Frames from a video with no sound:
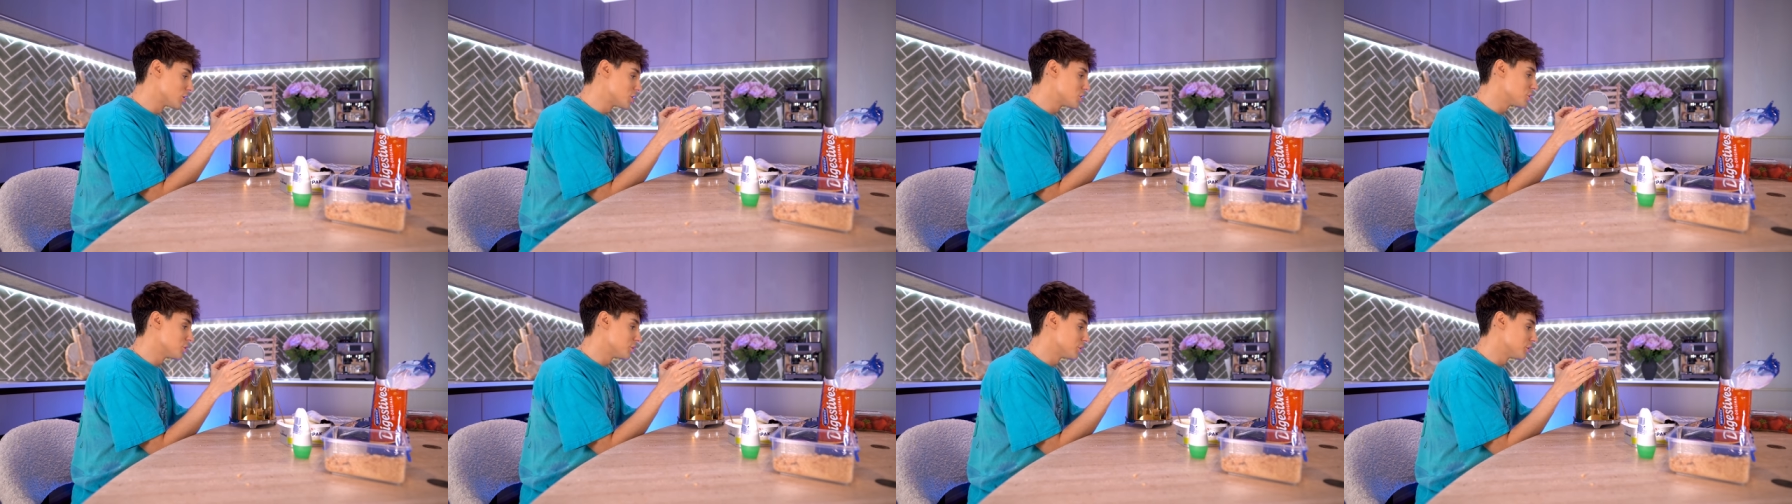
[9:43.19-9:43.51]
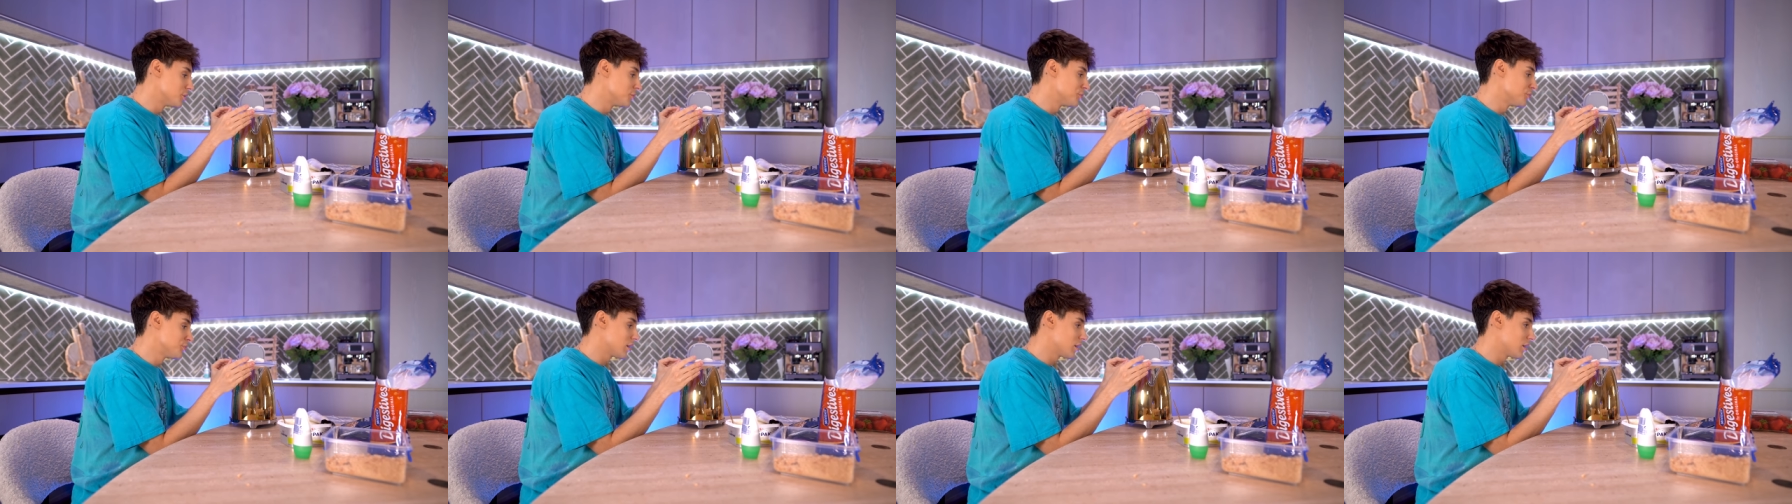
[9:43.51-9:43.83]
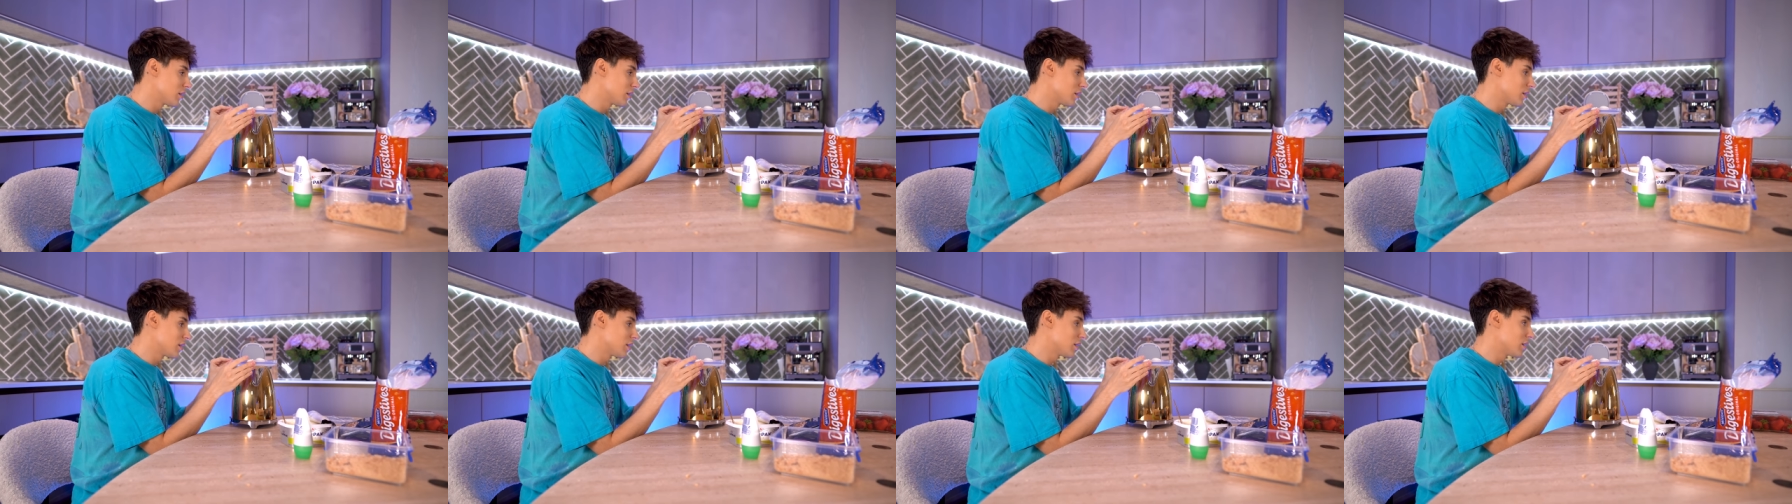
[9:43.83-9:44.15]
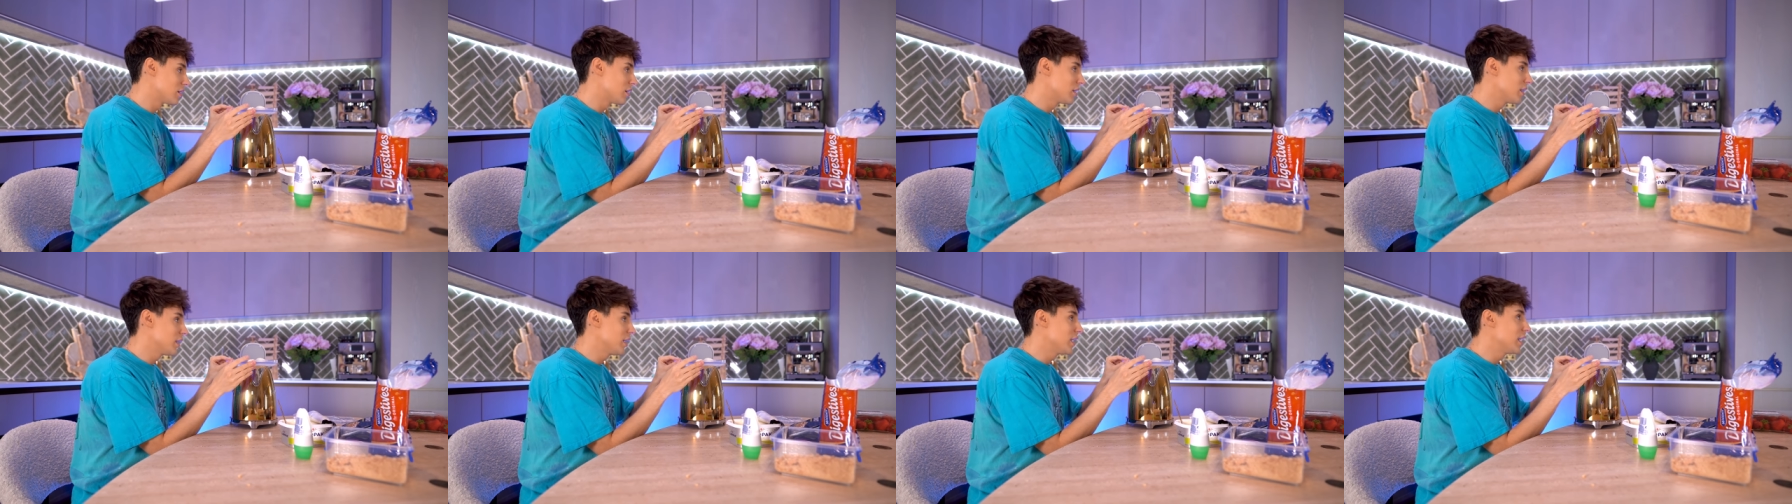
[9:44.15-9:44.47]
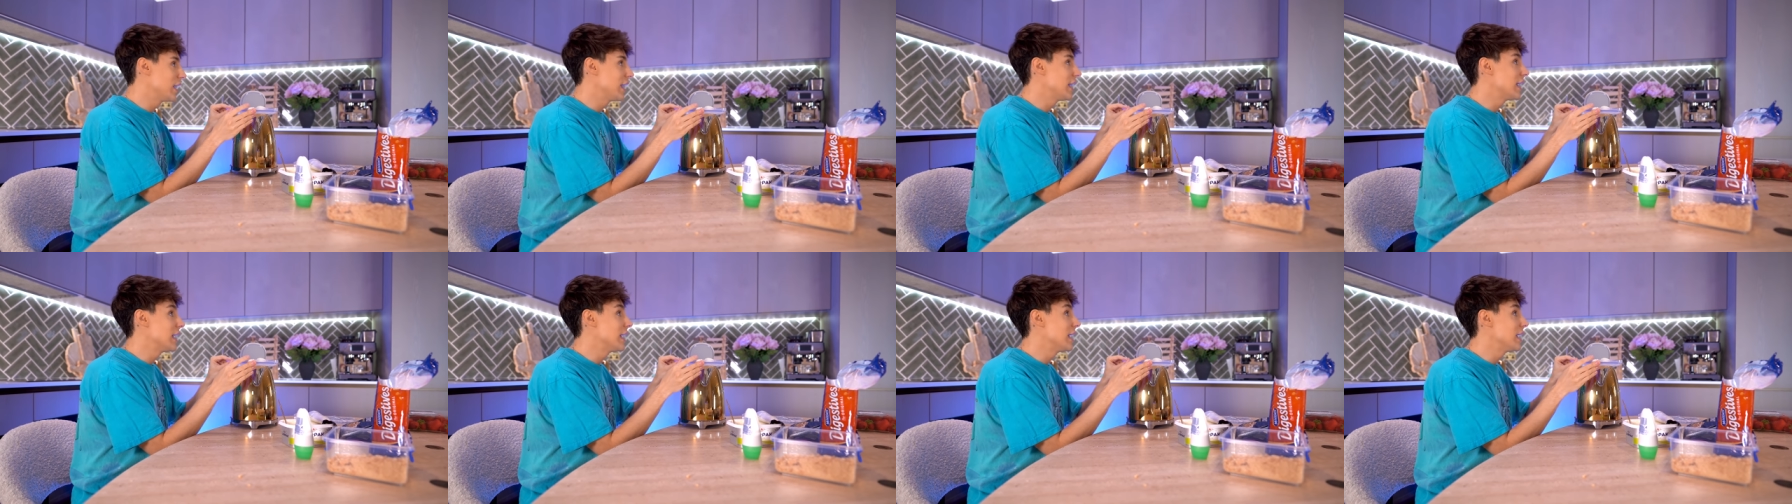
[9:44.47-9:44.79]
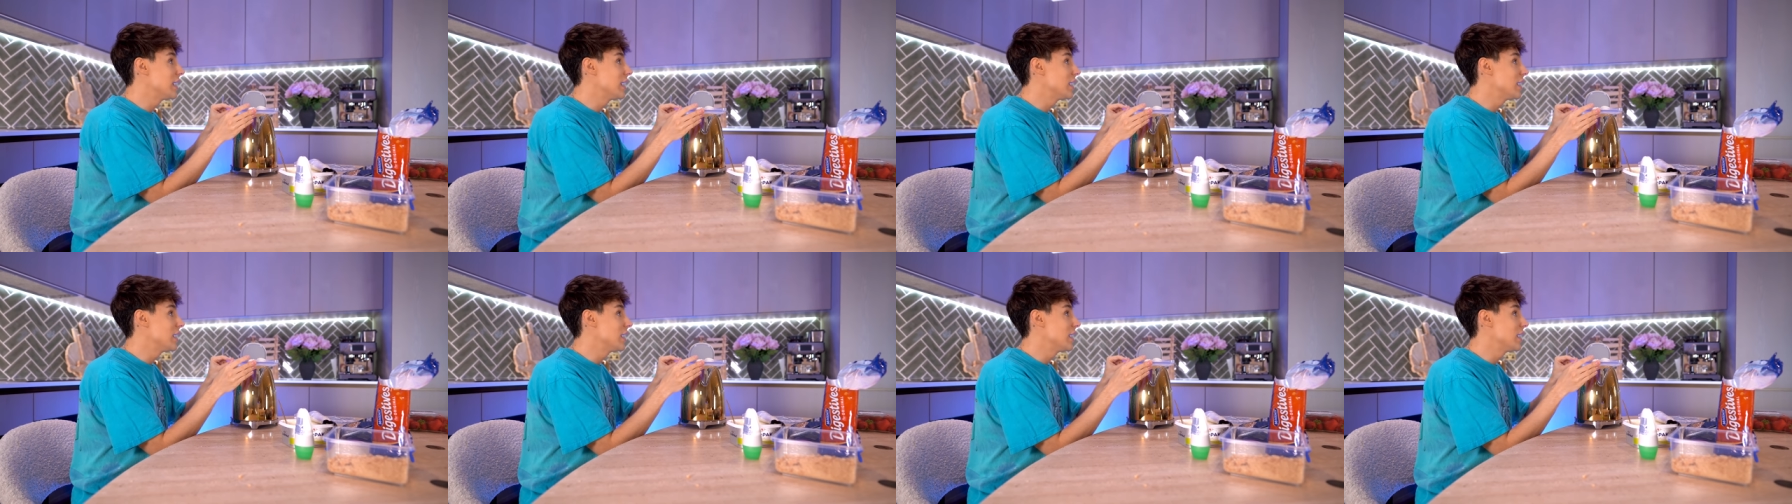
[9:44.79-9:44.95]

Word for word: two. It...